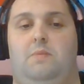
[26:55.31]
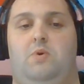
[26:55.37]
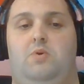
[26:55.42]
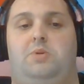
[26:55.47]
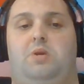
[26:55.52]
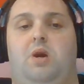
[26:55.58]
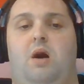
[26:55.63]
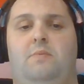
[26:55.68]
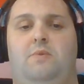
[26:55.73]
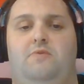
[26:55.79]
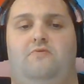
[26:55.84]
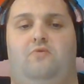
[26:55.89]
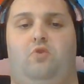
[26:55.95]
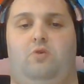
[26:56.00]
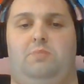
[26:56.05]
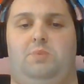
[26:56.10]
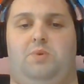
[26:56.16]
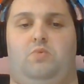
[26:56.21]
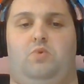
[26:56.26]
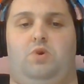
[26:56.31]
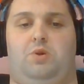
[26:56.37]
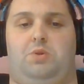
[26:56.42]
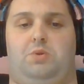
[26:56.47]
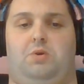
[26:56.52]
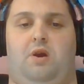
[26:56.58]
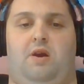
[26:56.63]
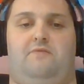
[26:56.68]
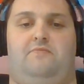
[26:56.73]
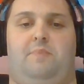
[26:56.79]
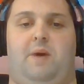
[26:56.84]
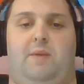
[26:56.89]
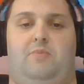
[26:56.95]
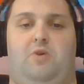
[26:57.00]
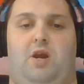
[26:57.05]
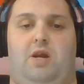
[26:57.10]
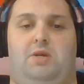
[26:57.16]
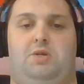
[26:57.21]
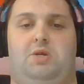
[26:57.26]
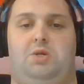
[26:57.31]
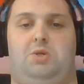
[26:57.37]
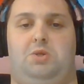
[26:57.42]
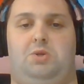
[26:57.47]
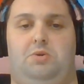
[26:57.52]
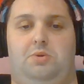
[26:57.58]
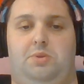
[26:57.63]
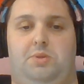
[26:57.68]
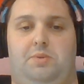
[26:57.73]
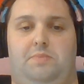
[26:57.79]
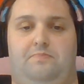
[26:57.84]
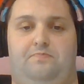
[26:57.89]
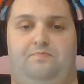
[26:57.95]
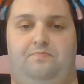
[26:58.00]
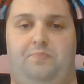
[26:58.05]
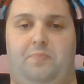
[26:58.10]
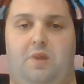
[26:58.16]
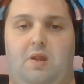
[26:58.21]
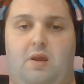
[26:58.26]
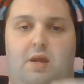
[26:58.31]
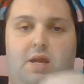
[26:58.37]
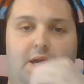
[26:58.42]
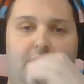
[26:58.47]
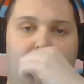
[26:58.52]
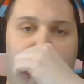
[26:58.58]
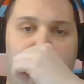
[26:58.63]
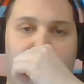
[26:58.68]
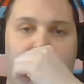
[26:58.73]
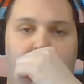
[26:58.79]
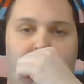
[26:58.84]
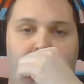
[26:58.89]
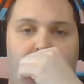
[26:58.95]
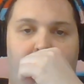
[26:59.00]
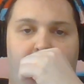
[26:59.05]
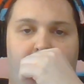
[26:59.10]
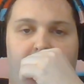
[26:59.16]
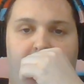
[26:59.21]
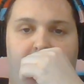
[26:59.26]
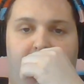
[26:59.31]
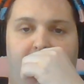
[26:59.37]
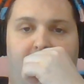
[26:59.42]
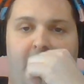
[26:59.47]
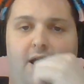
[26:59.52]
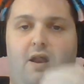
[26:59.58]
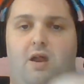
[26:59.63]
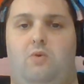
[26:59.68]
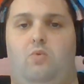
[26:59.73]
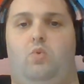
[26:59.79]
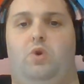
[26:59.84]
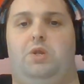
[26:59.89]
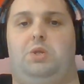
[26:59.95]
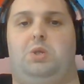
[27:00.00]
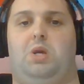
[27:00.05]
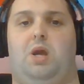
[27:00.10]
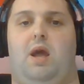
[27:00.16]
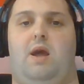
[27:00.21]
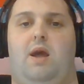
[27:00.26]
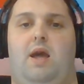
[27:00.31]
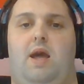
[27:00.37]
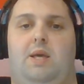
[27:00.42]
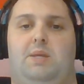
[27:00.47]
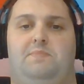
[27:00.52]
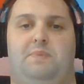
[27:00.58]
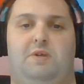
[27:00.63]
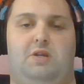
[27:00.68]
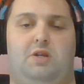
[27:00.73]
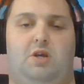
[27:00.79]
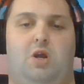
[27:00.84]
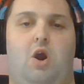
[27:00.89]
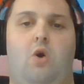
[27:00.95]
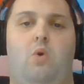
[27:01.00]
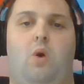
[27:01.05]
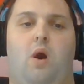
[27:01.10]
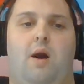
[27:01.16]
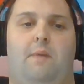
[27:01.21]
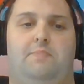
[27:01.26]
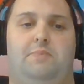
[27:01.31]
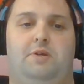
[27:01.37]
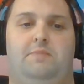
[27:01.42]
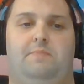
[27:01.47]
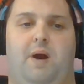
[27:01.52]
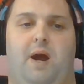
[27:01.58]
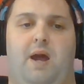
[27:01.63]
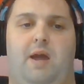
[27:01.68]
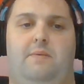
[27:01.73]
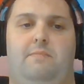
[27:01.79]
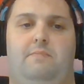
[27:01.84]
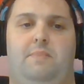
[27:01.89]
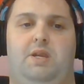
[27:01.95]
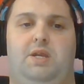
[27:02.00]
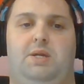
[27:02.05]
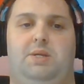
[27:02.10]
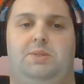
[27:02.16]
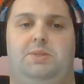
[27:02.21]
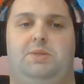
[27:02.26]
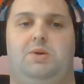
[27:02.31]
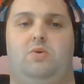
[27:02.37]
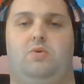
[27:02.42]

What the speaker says: The most common forms of witchcraft by practitioners is that which has been co-opted by many